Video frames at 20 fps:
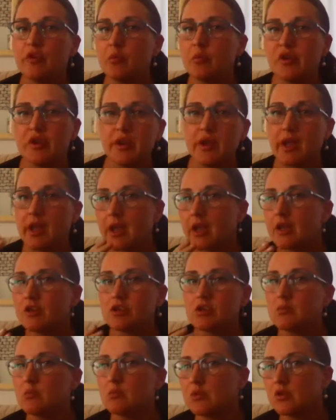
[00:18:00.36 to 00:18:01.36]

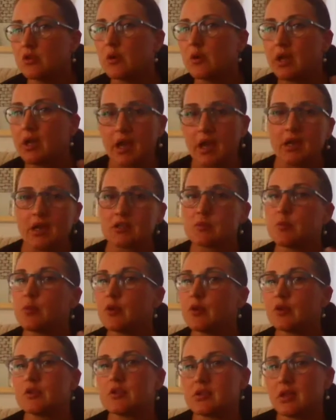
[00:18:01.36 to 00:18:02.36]
communication between
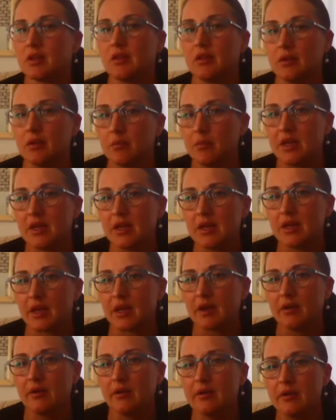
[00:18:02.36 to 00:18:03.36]
experts and the
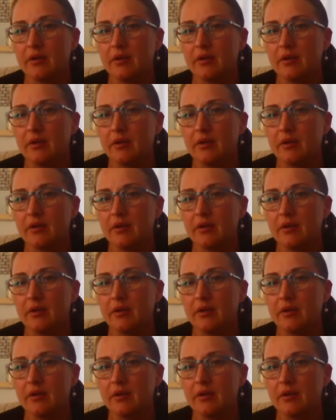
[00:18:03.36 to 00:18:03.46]
media?